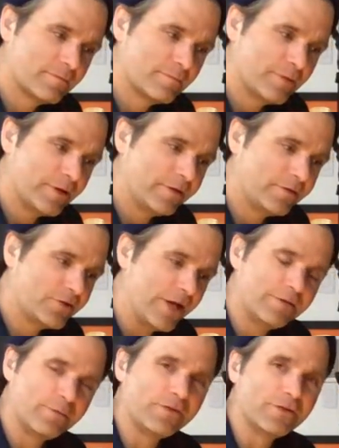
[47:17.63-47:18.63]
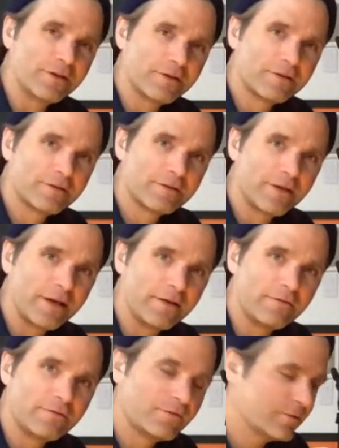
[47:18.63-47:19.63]
plays jazz music
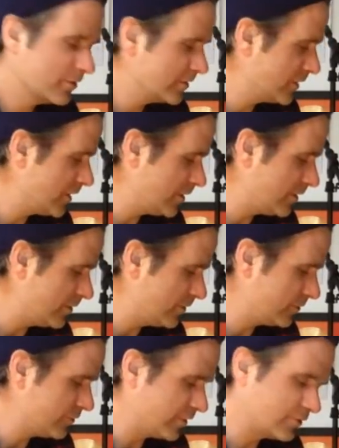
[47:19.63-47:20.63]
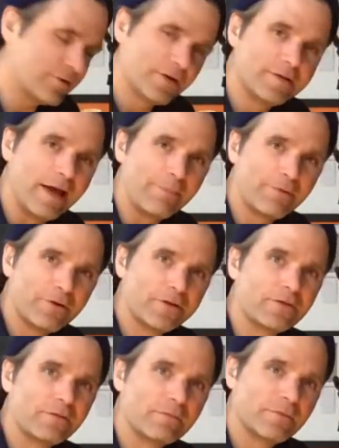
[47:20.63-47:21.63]
and uh, is dressed very dapper, as
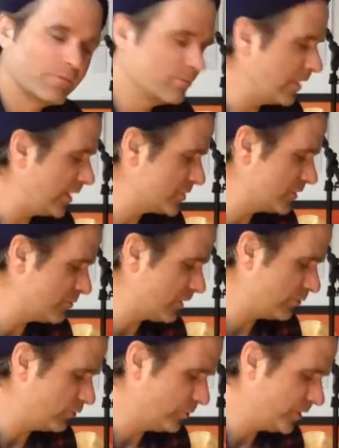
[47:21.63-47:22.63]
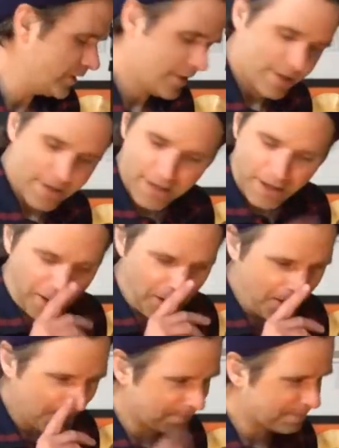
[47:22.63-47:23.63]
I imagine he probably will be.
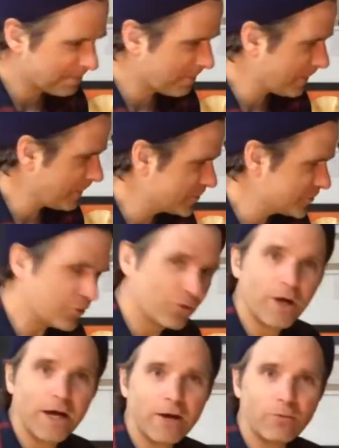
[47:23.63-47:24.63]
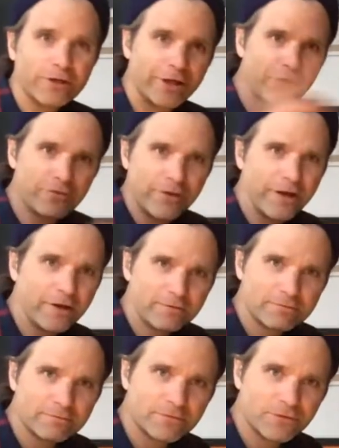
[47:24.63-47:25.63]
Um, so uh, we're gonna head over there
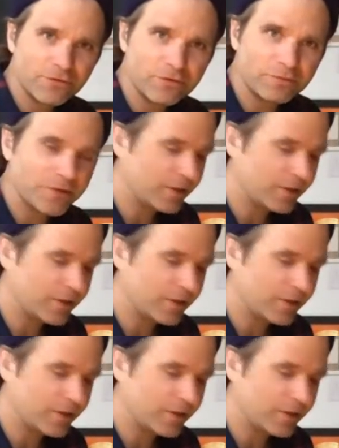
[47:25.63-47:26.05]
as soon as I'm done